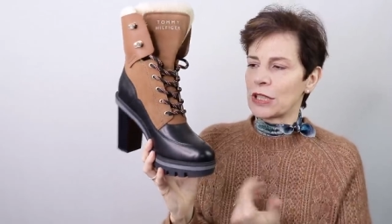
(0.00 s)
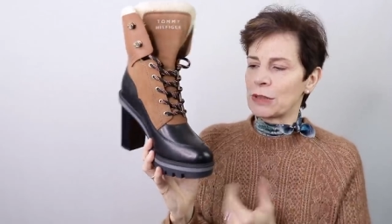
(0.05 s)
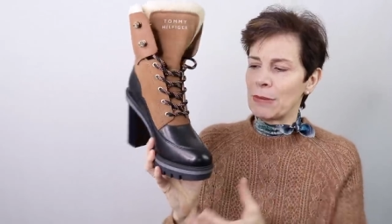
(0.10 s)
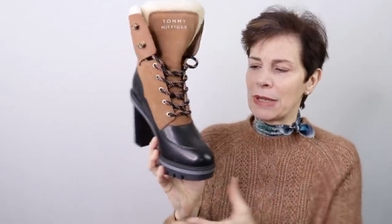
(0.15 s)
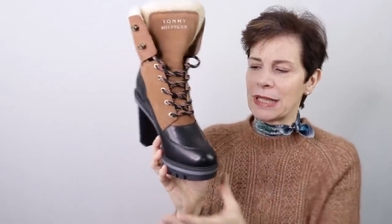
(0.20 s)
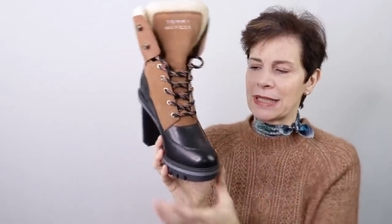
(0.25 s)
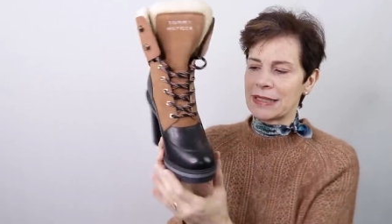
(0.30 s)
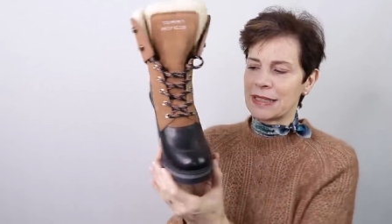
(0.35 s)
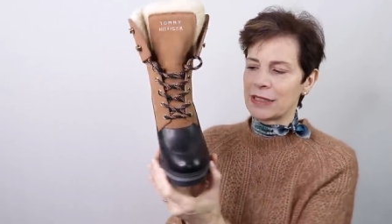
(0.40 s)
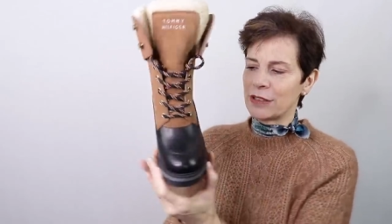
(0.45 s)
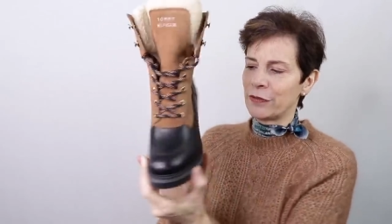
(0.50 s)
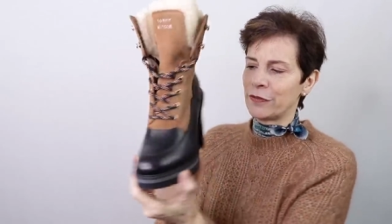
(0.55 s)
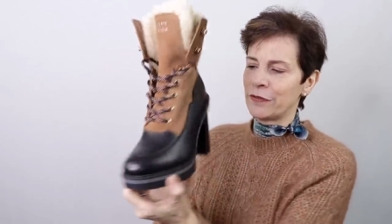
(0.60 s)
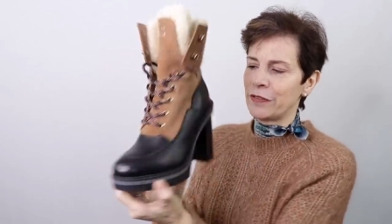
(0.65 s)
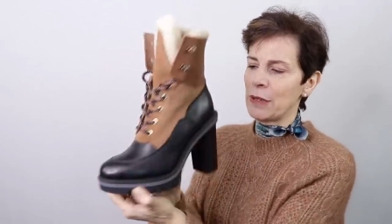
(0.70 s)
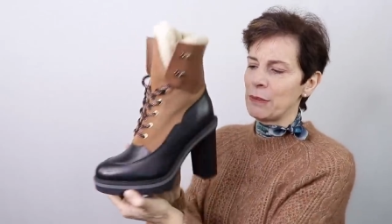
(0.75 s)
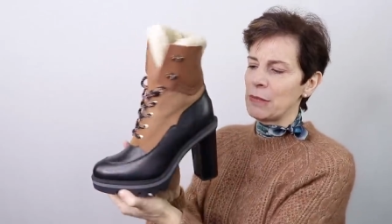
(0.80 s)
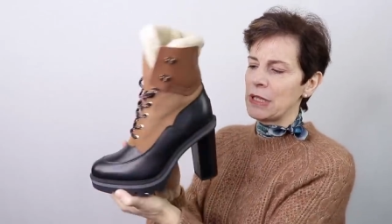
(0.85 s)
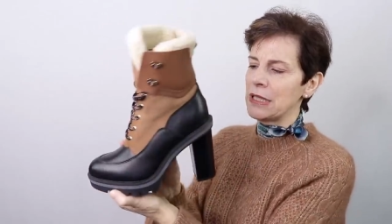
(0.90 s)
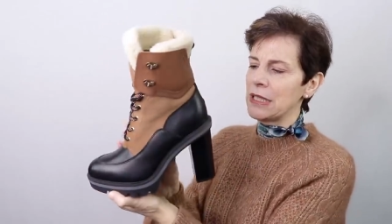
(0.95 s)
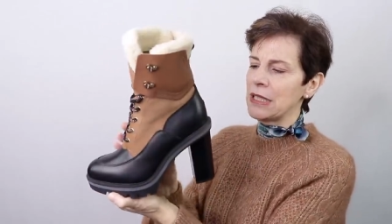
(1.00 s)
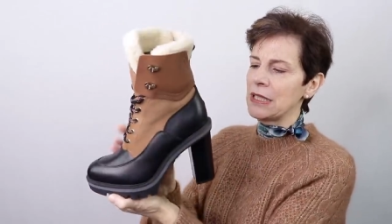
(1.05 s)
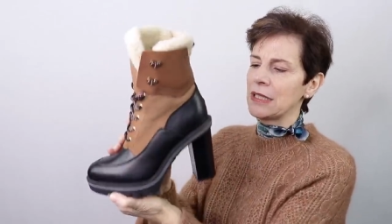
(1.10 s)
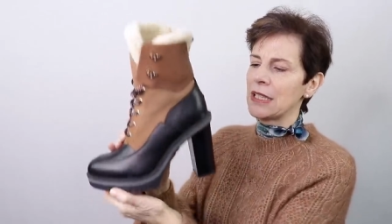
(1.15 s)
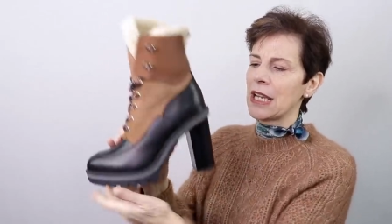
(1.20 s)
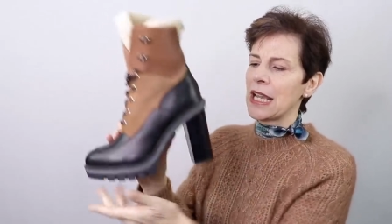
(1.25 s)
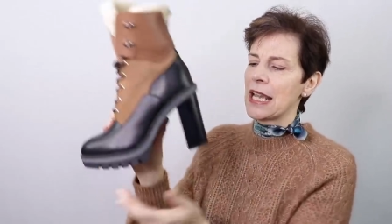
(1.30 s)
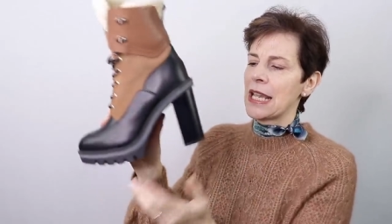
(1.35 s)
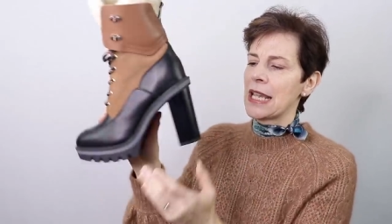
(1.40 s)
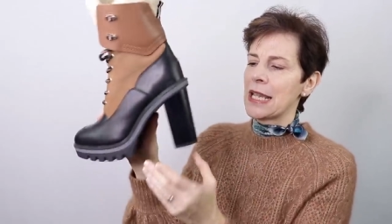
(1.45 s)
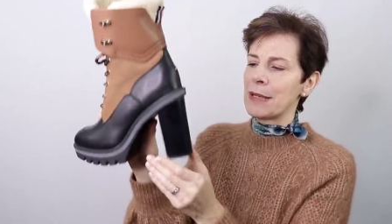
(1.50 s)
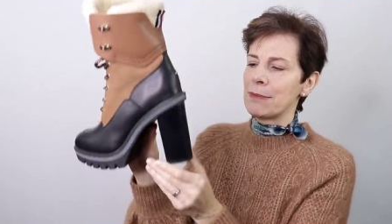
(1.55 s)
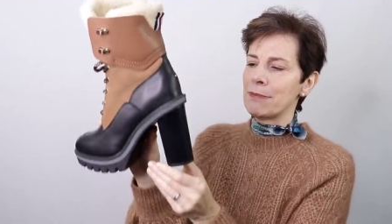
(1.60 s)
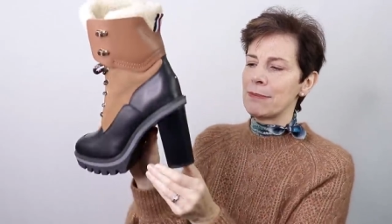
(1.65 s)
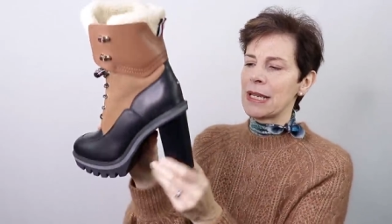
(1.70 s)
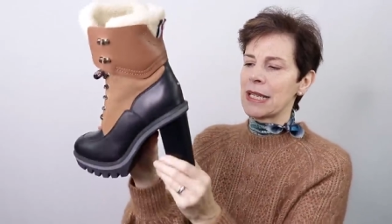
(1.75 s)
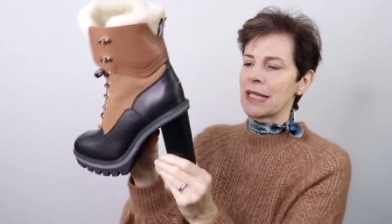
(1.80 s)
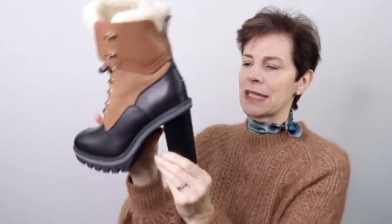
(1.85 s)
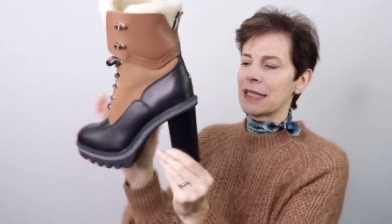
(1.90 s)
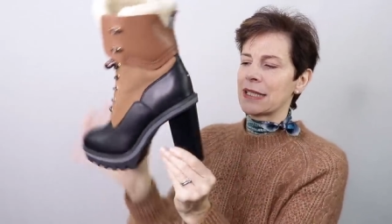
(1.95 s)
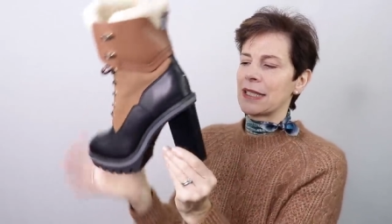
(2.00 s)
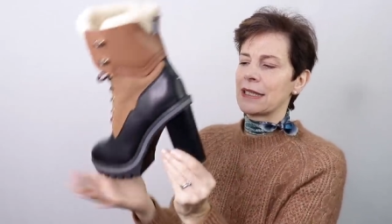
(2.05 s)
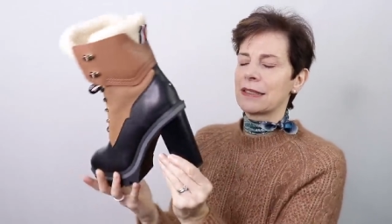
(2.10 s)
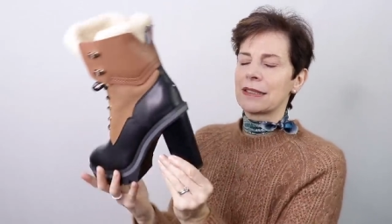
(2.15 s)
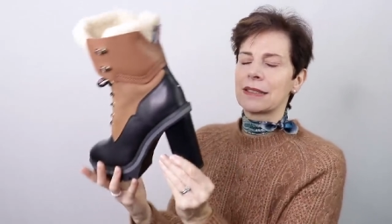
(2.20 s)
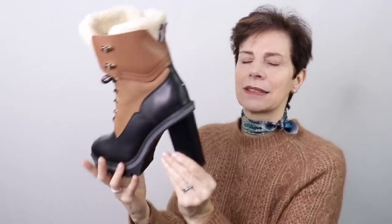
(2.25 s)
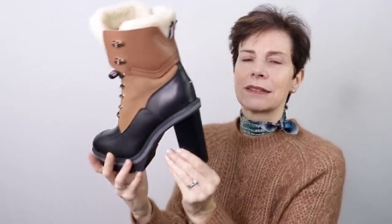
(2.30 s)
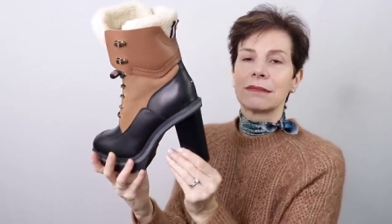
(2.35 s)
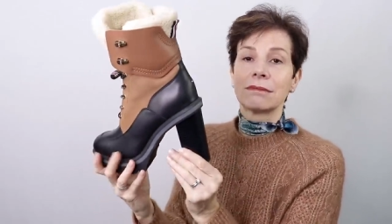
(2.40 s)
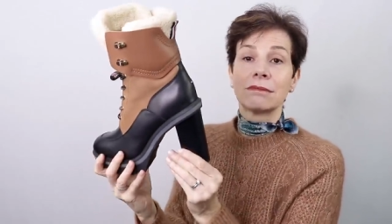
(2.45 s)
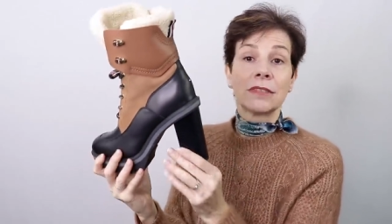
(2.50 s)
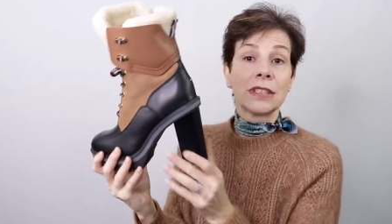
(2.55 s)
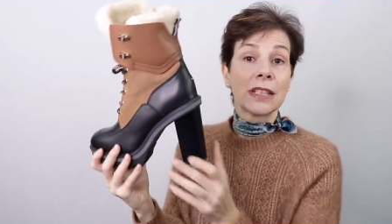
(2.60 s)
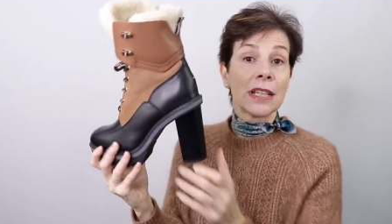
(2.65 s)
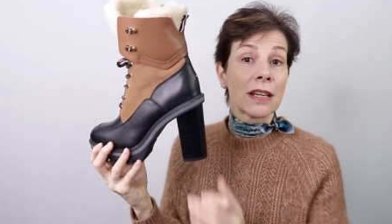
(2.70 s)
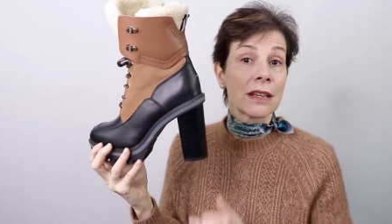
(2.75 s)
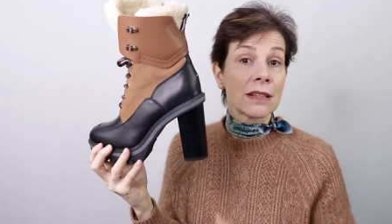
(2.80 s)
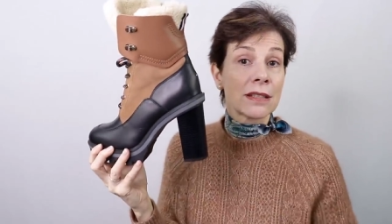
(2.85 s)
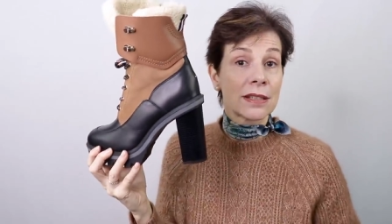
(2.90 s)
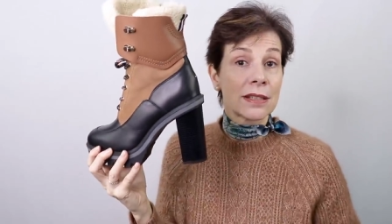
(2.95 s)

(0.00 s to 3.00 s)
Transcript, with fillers: It makes it feminine, makes it, dare I